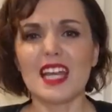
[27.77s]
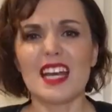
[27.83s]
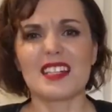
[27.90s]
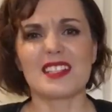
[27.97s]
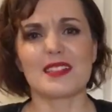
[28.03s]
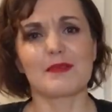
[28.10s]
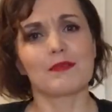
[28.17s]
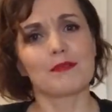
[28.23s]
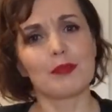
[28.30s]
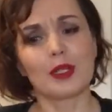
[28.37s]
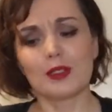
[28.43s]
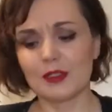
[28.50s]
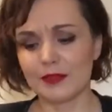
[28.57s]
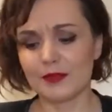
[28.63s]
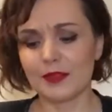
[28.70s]
Yes,
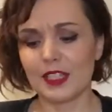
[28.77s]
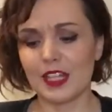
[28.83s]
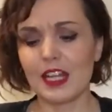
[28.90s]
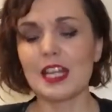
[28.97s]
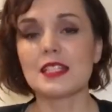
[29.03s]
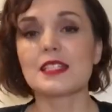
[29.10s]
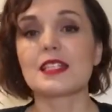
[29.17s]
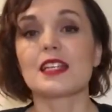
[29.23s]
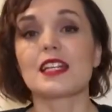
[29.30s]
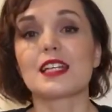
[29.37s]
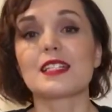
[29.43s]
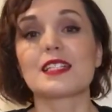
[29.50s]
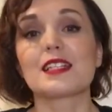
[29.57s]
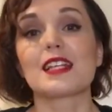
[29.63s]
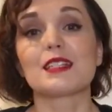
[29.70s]
but
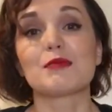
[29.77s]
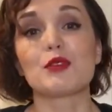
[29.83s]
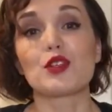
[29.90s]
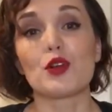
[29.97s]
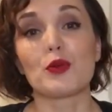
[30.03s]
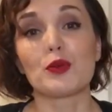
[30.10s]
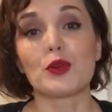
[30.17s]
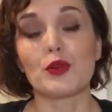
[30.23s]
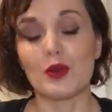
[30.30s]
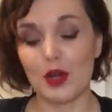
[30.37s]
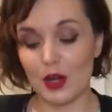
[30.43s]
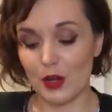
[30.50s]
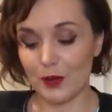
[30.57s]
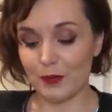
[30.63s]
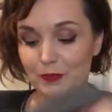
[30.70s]
let me show you
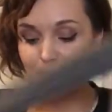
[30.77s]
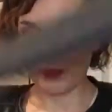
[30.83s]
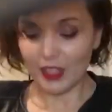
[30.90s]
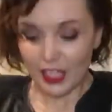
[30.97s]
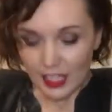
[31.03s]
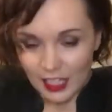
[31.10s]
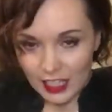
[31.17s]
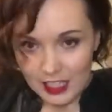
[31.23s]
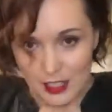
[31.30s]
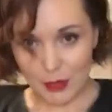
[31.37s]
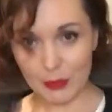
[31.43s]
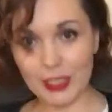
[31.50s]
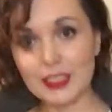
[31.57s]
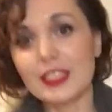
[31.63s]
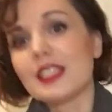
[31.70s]

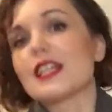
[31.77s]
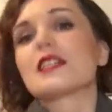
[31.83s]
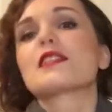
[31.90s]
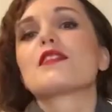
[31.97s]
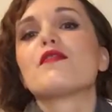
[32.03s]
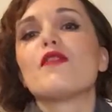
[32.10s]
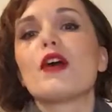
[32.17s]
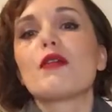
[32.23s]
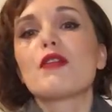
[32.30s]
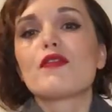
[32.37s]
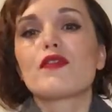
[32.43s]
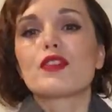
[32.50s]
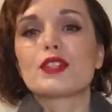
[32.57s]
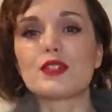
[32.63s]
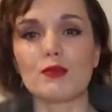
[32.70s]
some ideas. Very
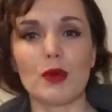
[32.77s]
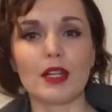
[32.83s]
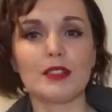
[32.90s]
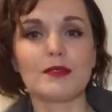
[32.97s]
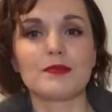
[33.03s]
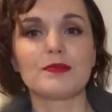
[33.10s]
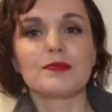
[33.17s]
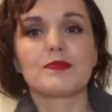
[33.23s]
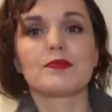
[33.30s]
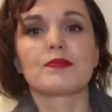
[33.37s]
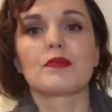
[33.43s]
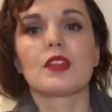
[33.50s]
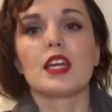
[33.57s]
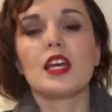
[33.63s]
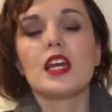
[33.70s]
first one
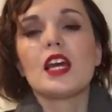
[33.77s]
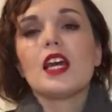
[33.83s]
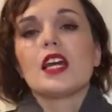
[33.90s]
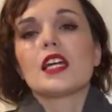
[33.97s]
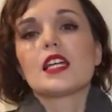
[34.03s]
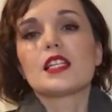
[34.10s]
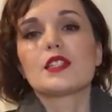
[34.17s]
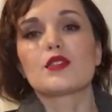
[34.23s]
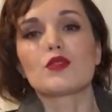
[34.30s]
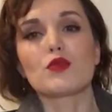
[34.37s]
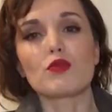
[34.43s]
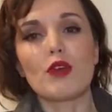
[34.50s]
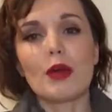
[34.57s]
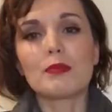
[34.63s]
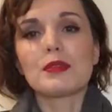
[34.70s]
is to
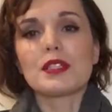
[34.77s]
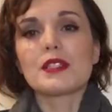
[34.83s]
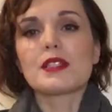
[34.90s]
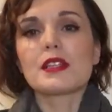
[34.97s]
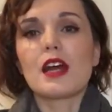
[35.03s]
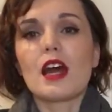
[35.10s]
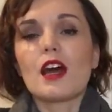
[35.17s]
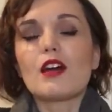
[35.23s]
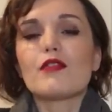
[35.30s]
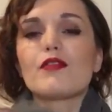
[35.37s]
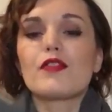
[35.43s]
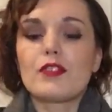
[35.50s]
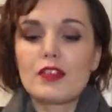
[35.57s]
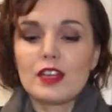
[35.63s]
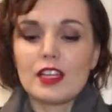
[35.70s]
wrap this
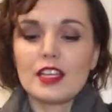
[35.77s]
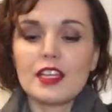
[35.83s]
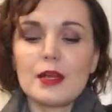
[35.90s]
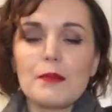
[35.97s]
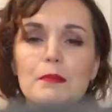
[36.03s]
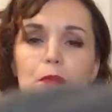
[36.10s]
scarf in the